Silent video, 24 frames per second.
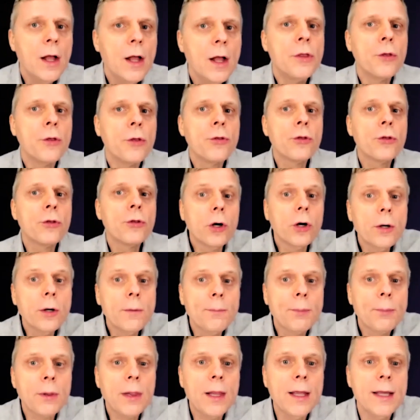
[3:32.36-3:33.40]
The
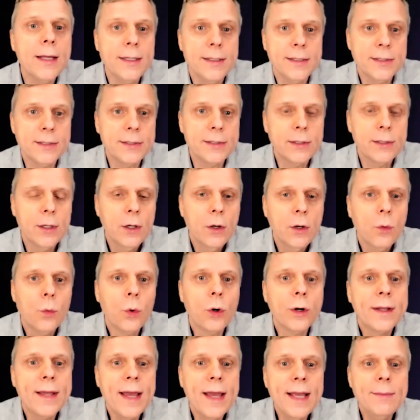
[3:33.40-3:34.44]
third place
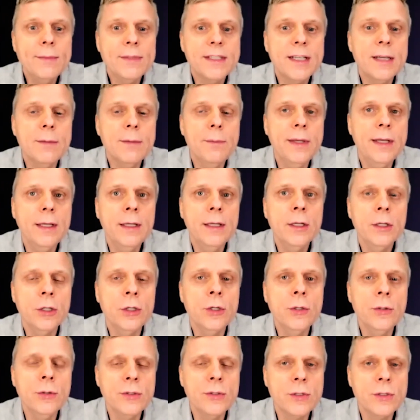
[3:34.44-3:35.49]
where games can be
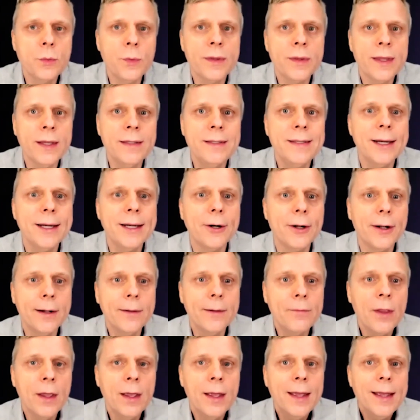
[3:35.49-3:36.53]
used with Hedera
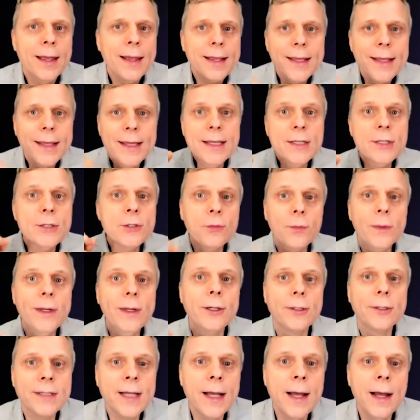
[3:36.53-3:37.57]
is
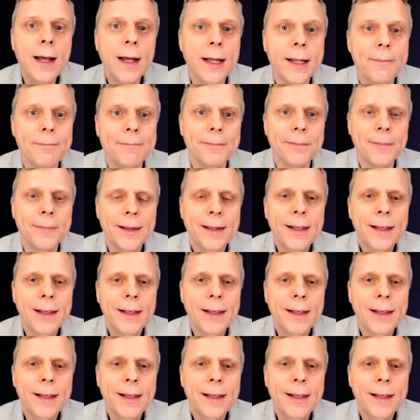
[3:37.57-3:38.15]
real time,